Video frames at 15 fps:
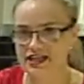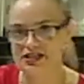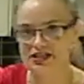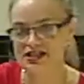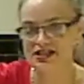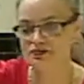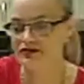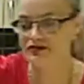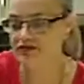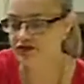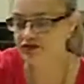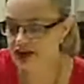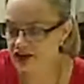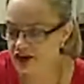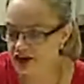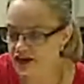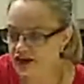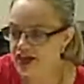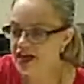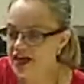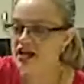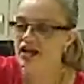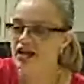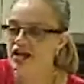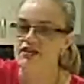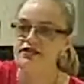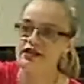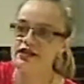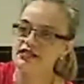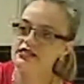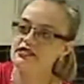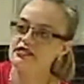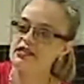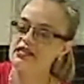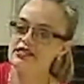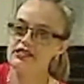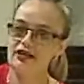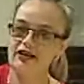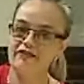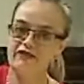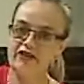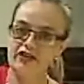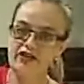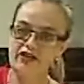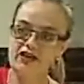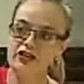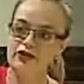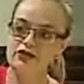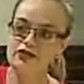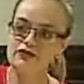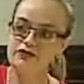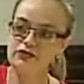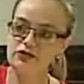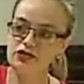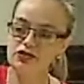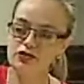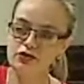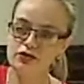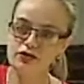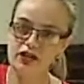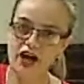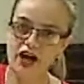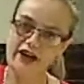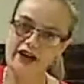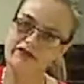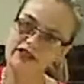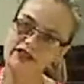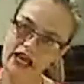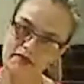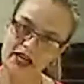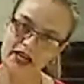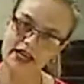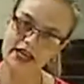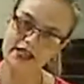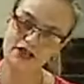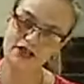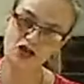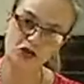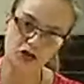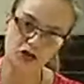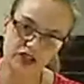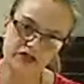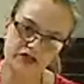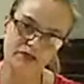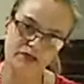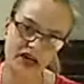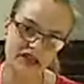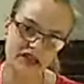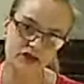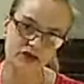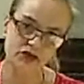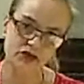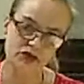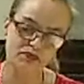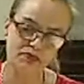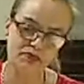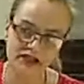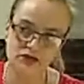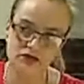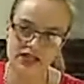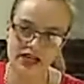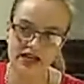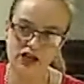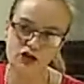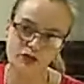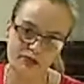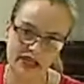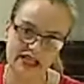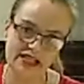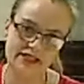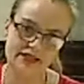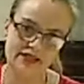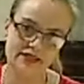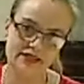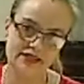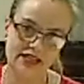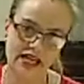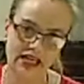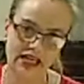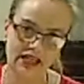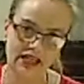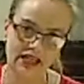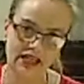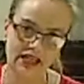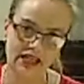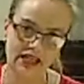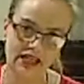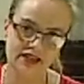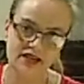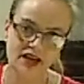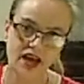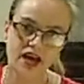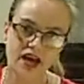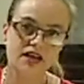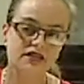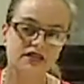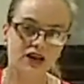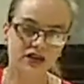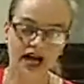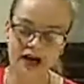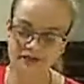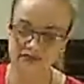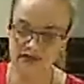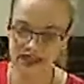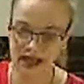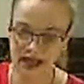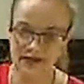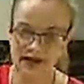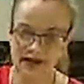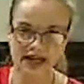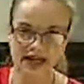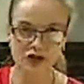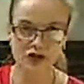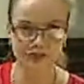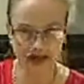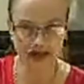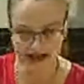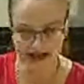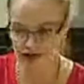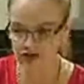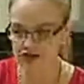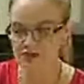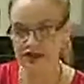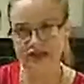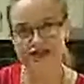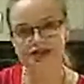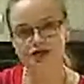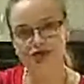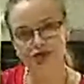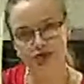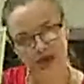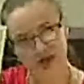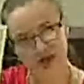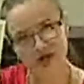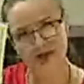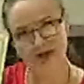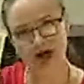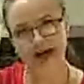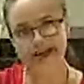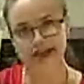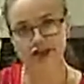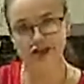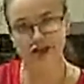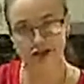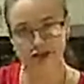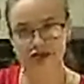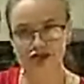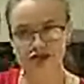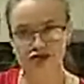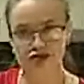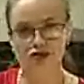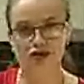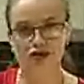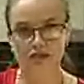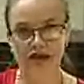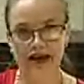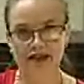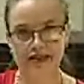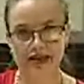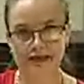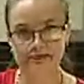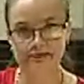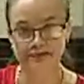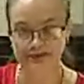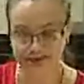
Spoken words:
Just before I go, this is a very useful tool. I have laminated all of the bundles. Bundles are your biggest sellers. So laminate your bundles because it will remind you to talk about them.